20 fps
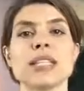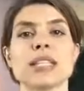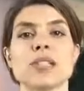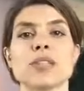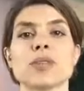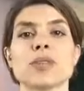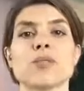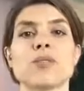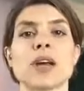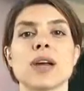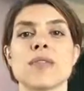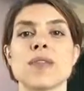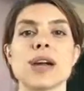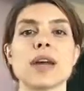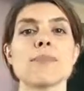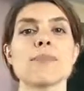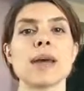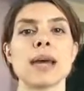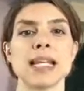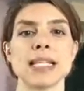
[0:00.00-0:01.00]
It's a
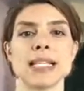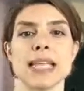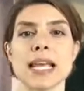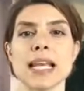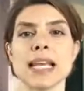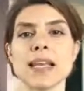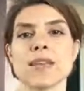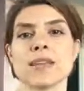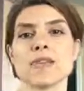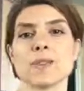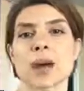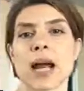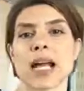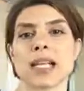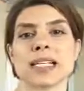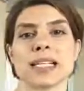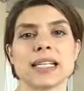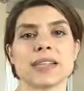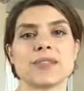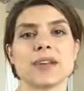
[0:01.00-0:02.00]
very meditative
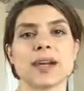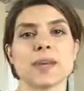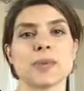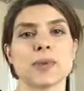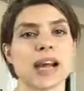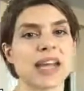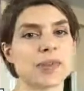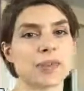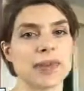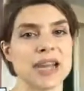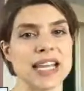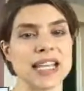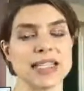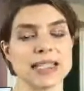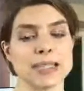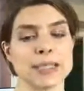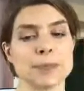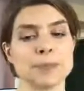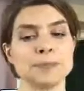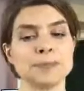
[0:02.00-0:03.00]
practice, very
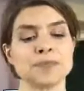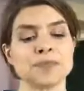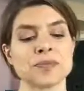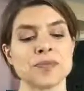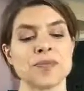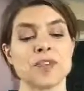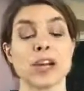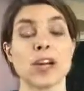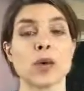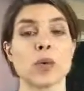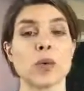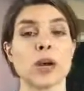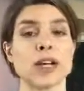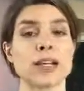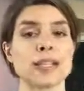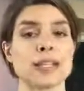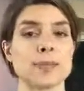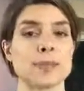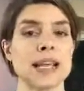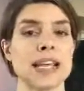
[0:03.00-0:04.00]
breath-based, very
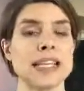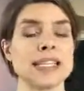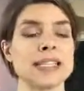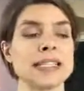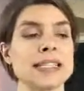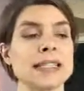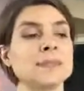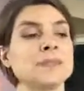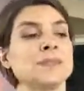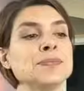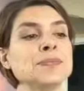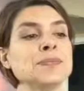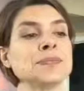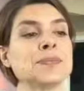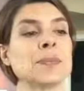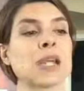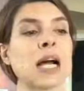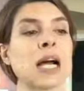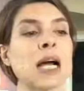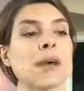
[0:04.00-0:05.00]
awareness-based.
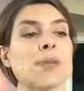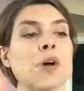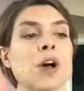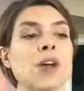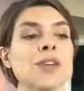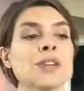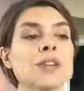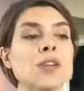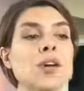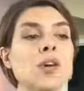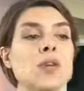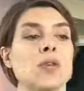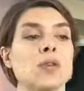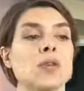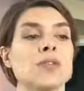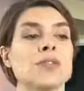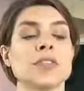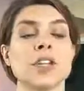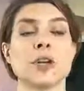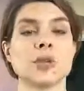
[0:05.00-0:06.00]

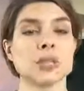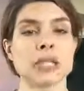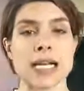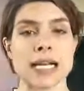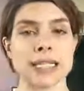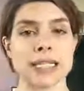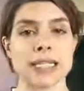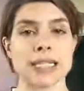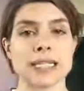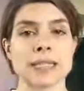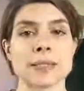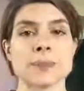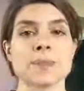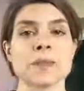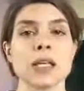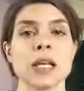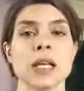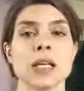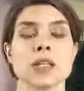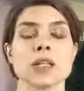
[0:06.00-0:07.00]
Also, flow classes.
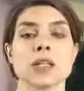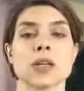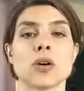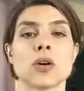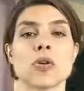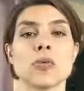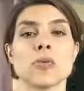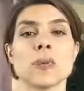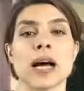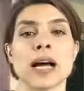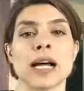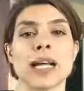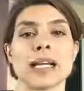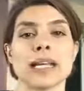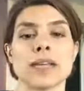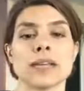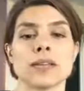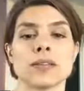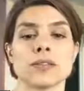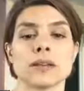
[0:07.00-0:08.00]
So
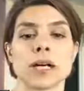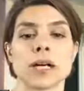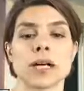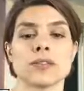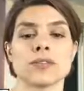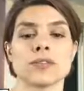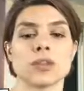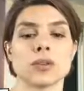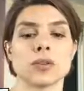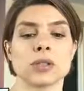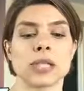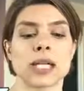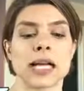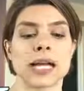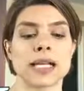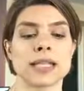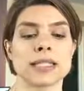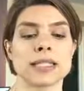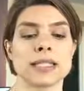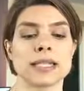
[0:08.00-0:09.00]
my flow
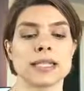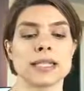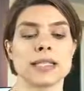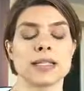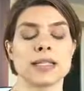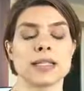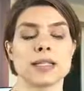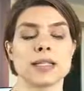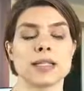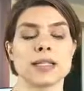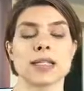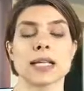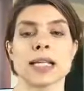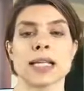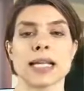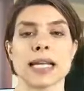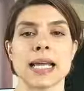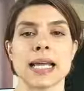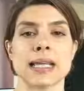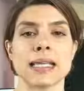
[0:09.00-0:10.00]
class is
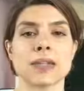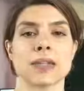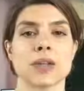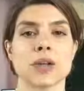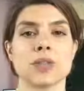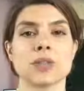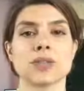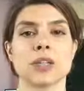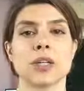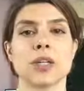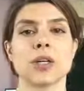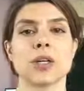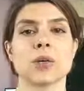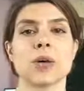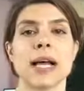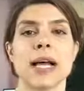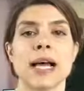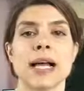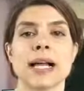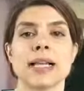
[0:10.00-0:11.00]
Sunday, slow flow
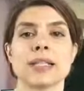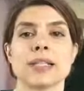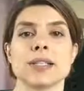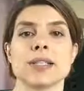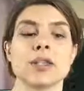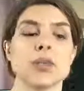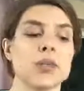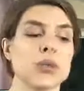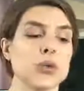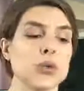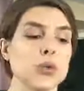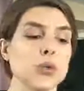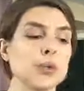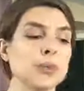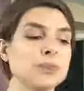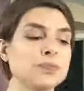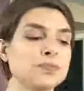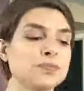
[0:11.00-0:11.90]
at noon.